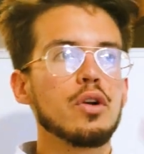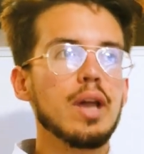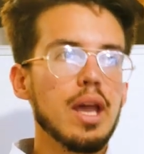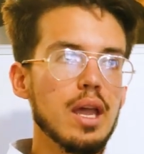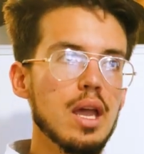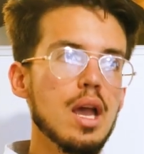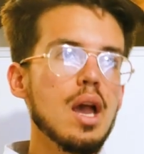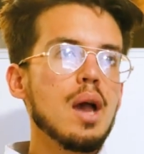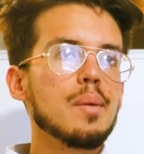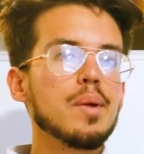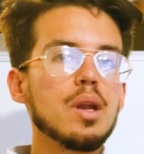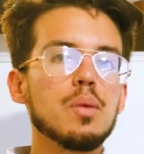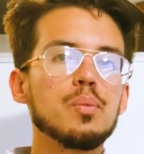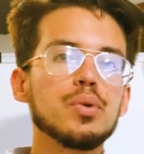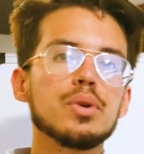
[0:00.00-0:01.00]
I'm gonna put
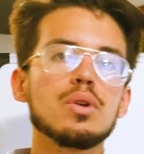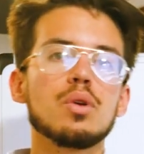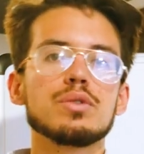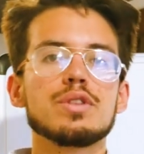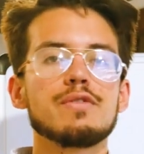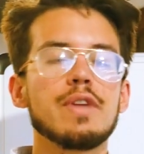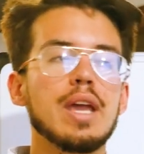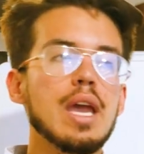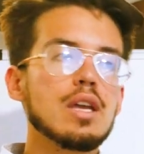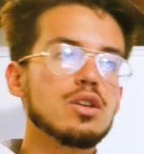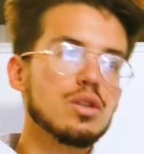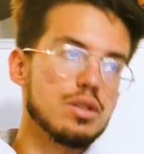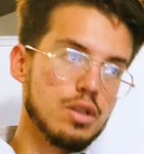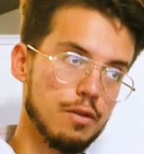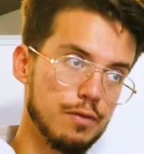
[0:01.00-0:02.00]
notifications of
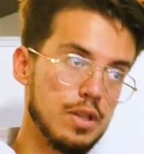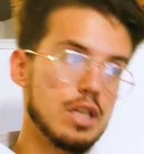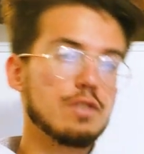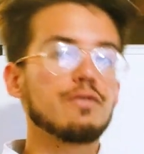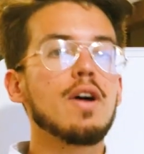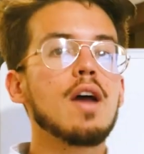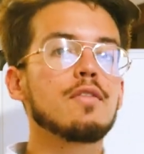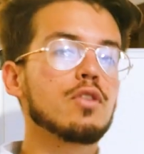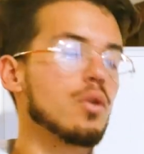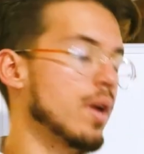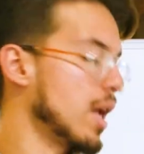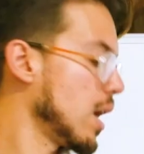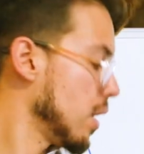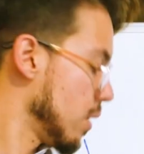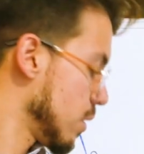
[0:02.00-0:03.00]
these 5 creators,